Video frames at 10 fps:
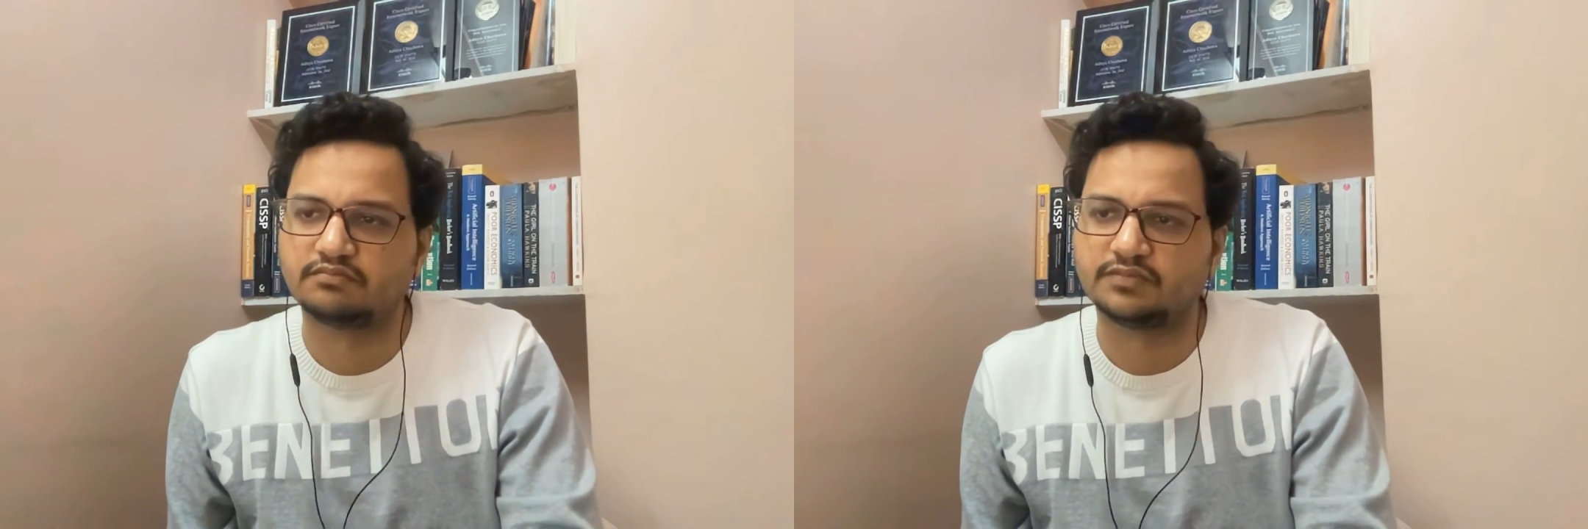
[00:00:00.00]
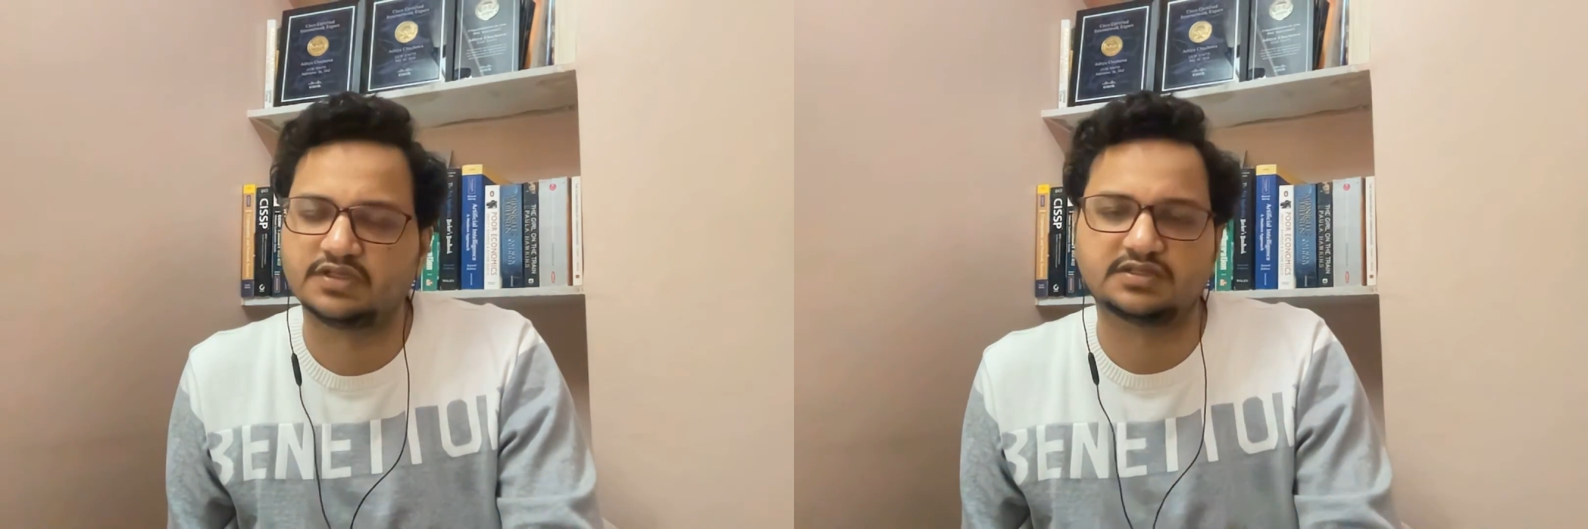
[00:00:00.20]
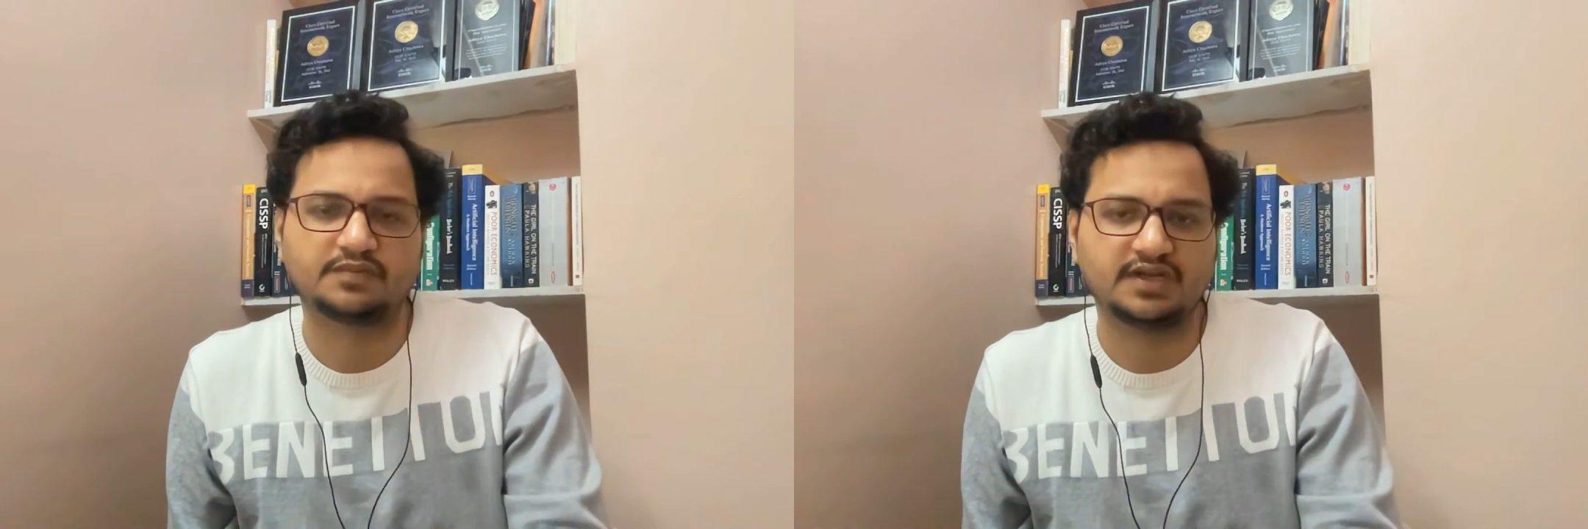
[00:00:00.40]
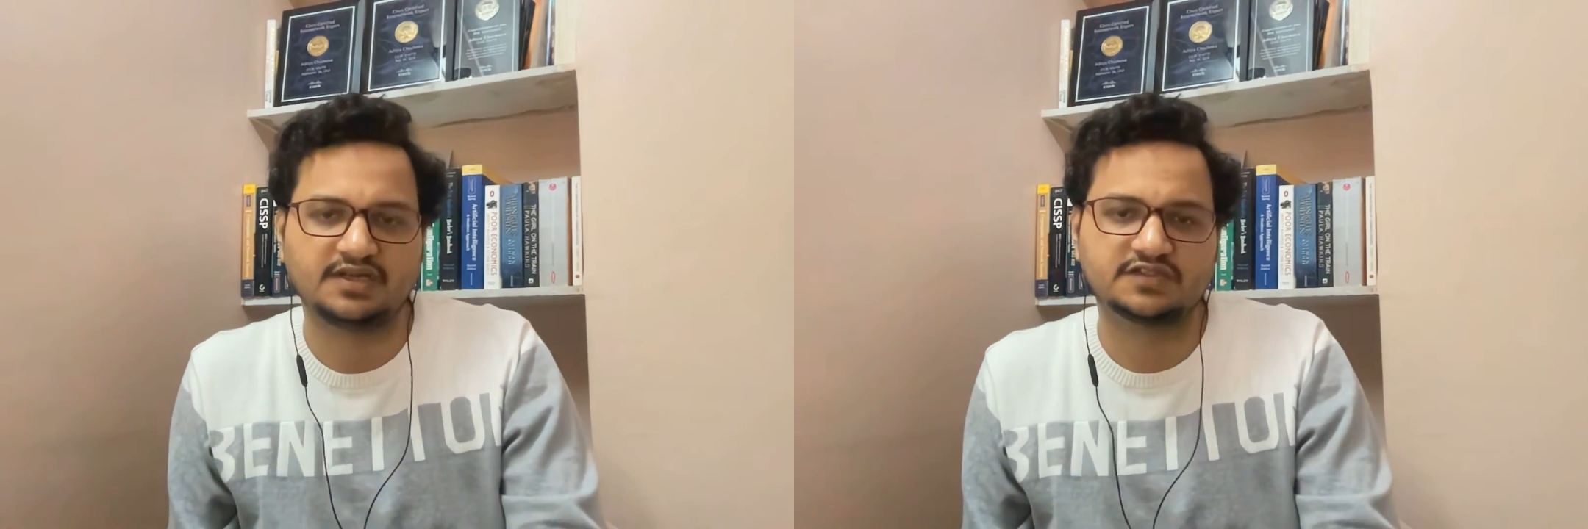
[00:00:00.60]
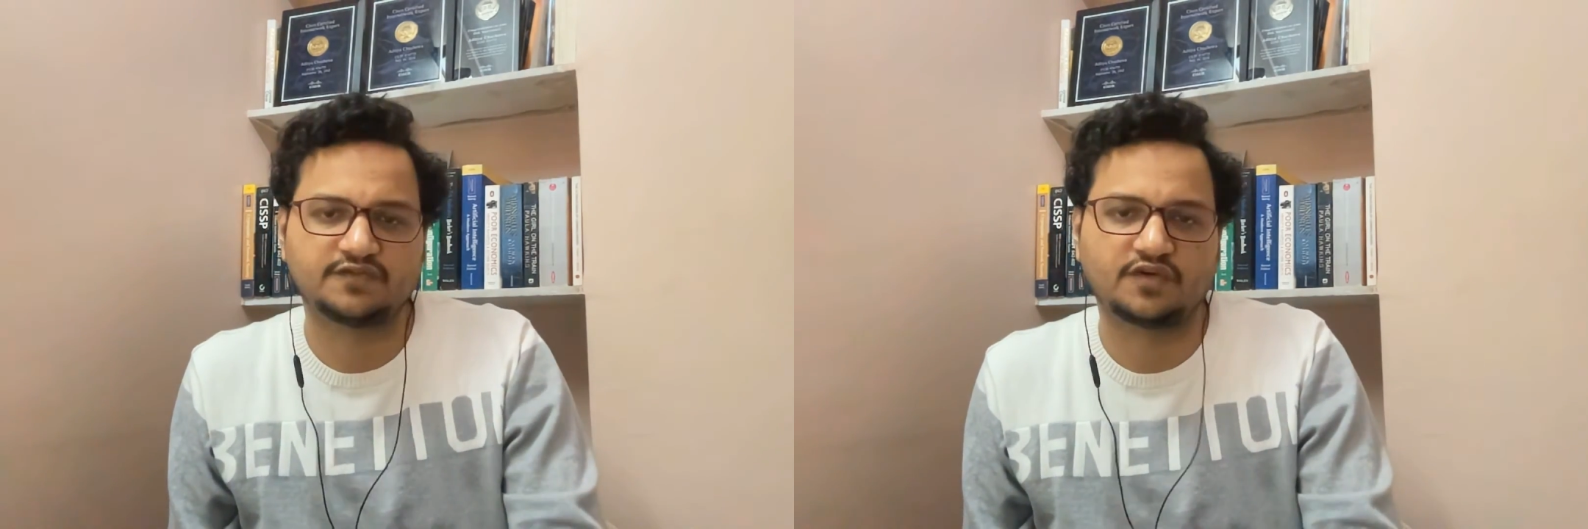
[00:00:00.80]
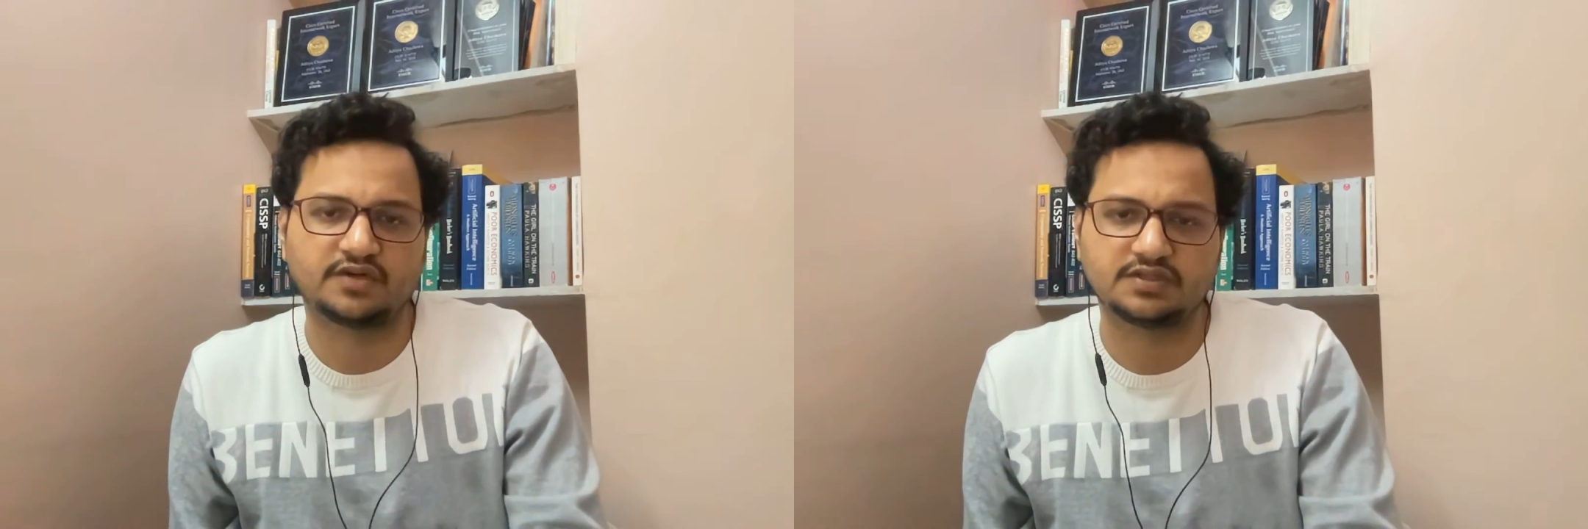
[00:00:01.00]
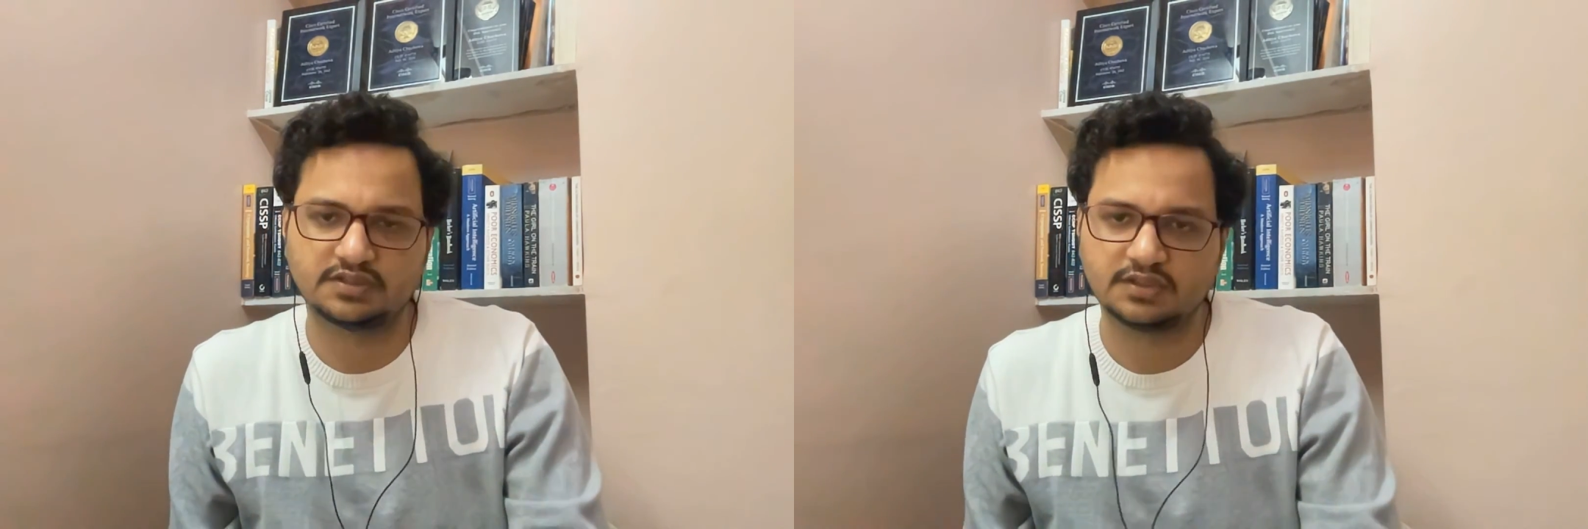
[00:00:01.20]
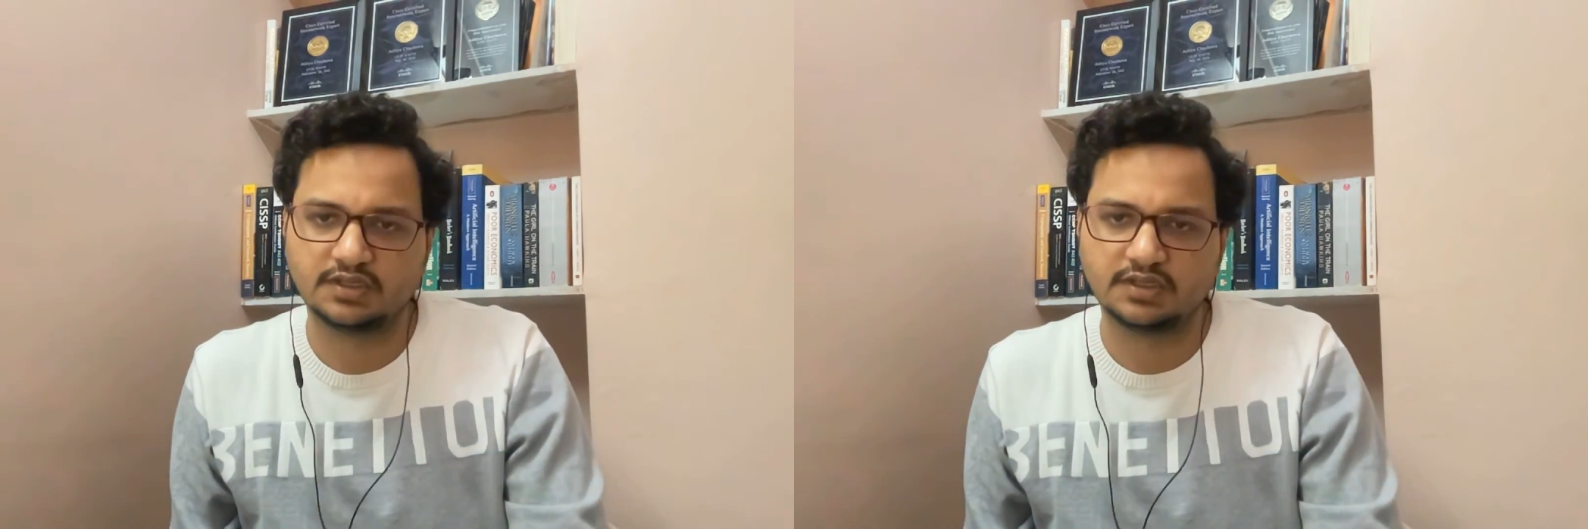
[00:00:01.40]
There's a playlist for it,